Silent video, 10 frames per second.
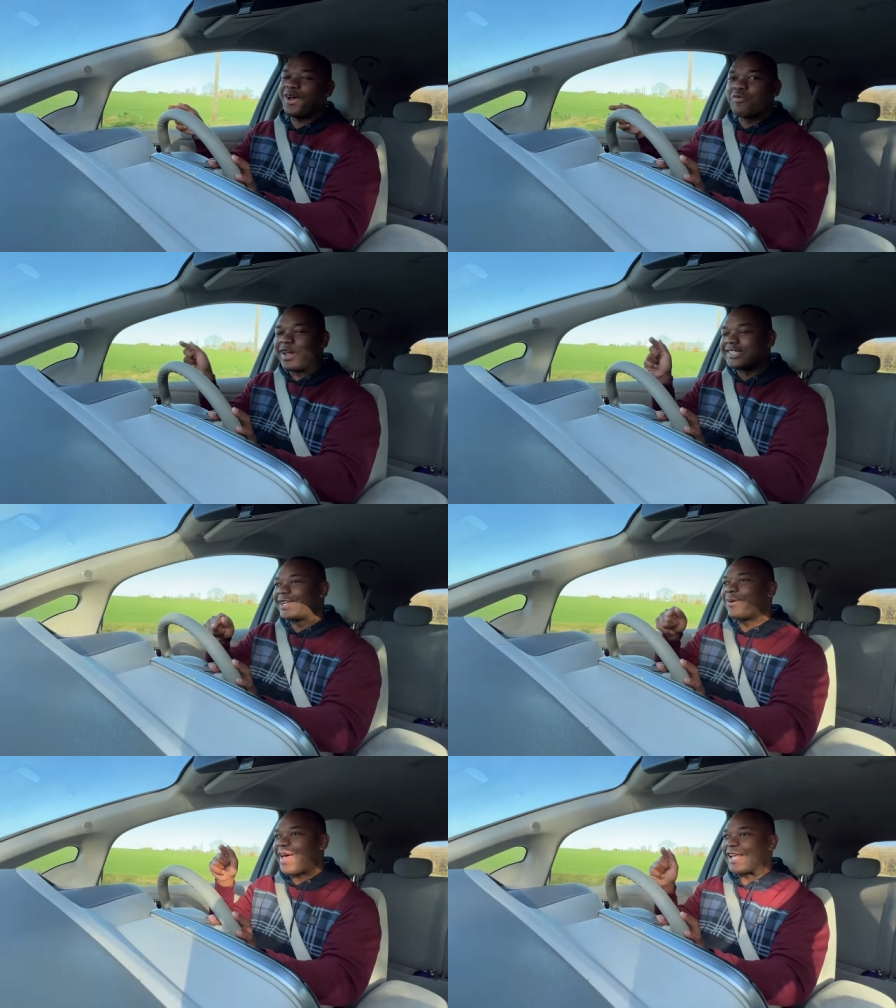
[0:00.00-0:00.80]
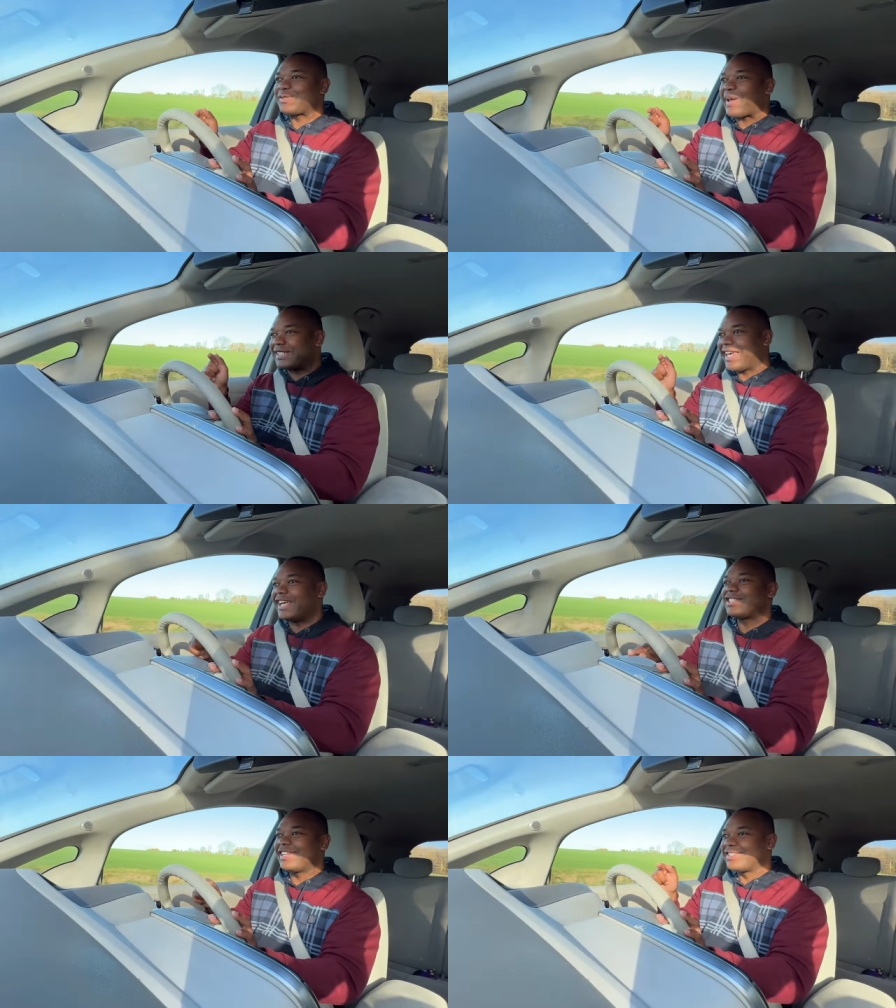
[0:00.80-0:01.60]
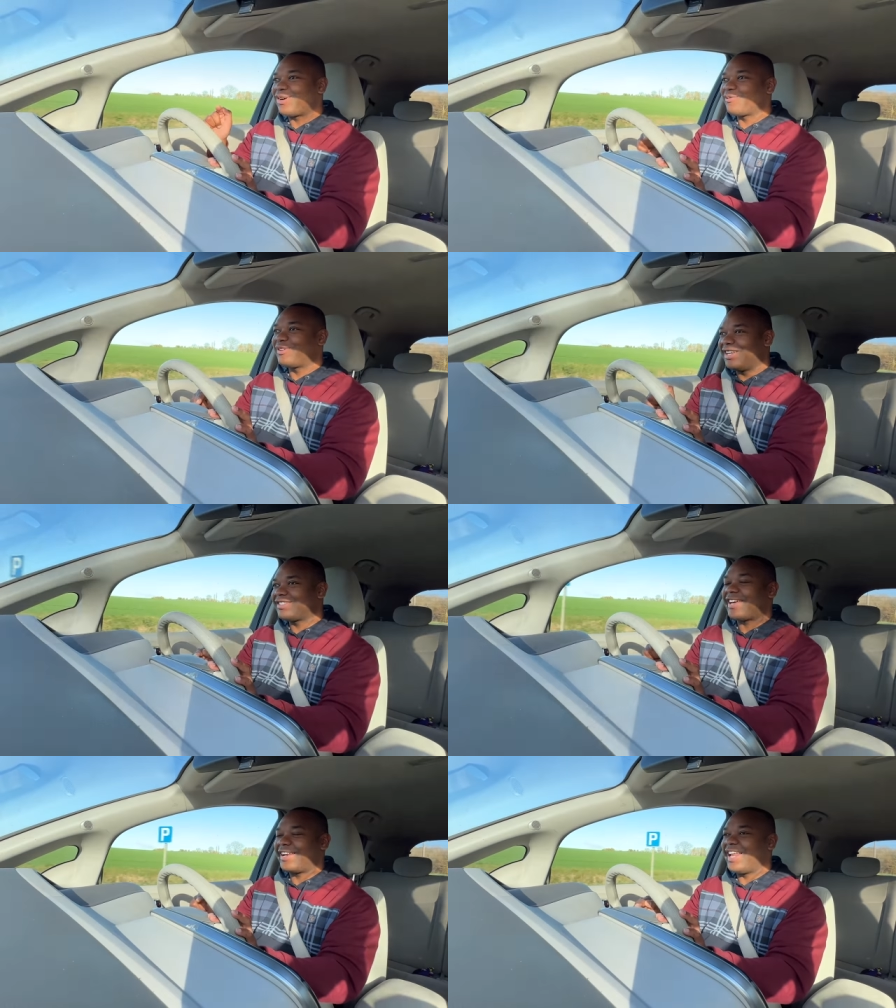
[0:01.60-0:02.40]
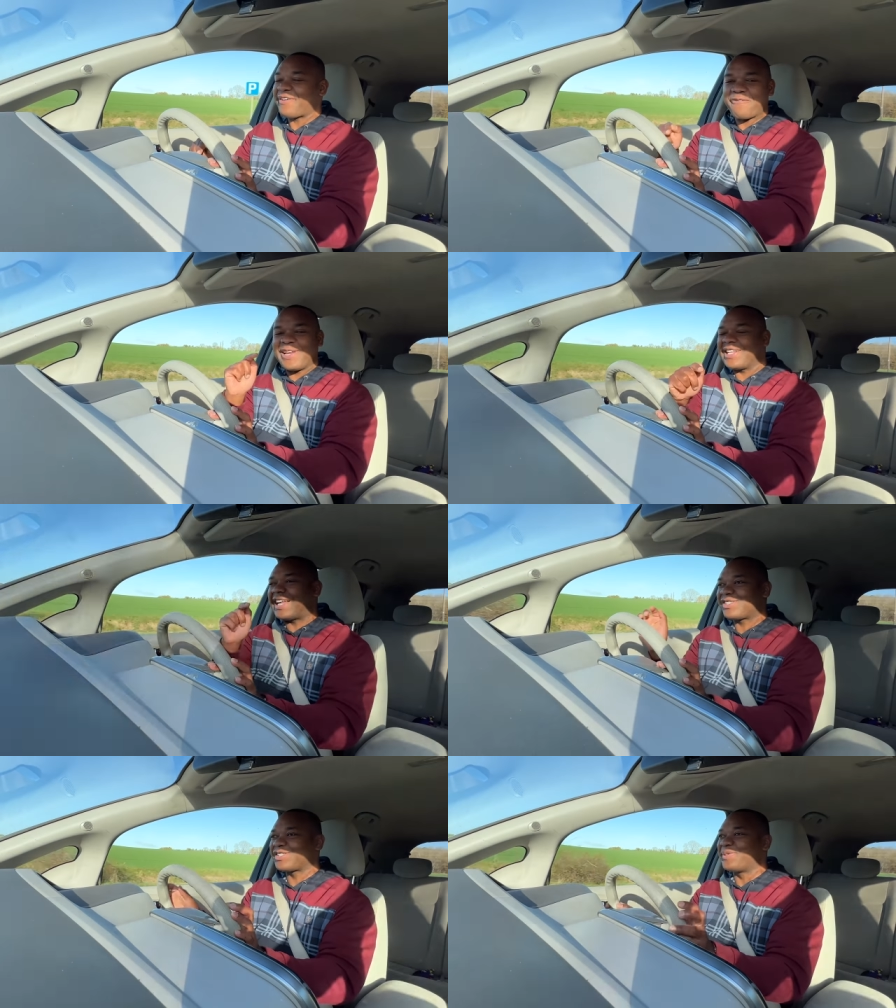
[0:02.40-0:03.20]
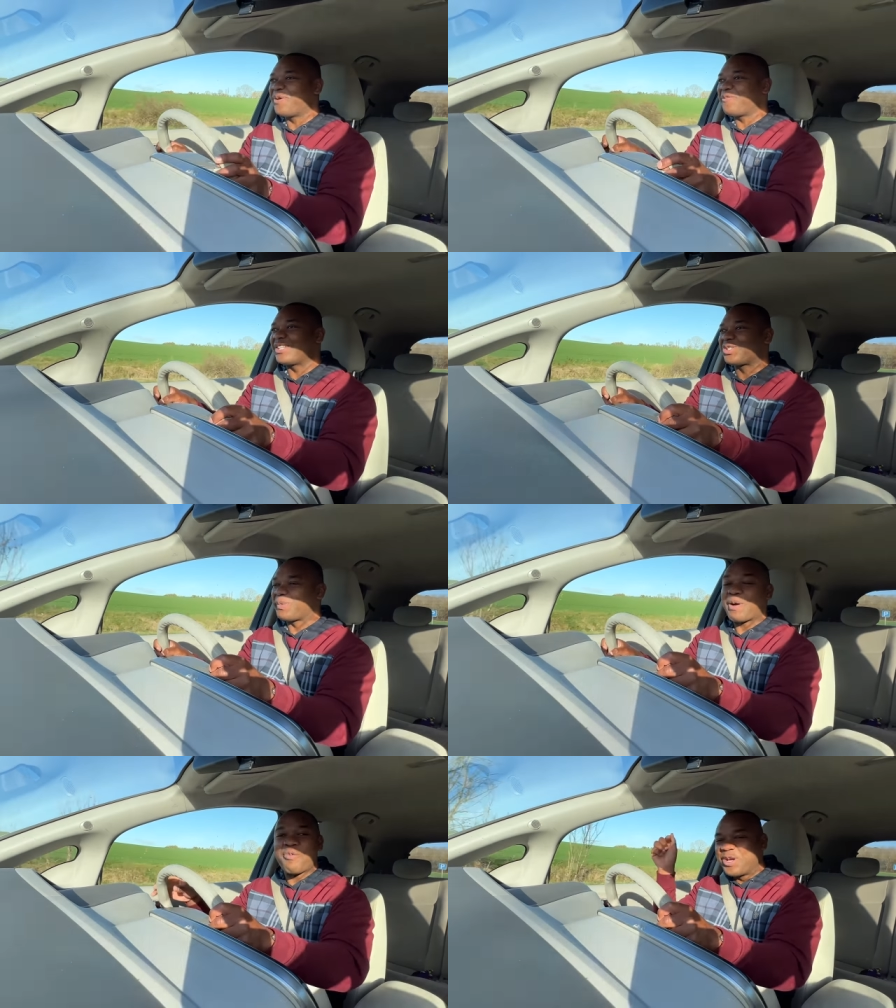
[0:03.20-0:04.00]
original expectations of the Nissan Leaf. I feel like that's a small victory, but we're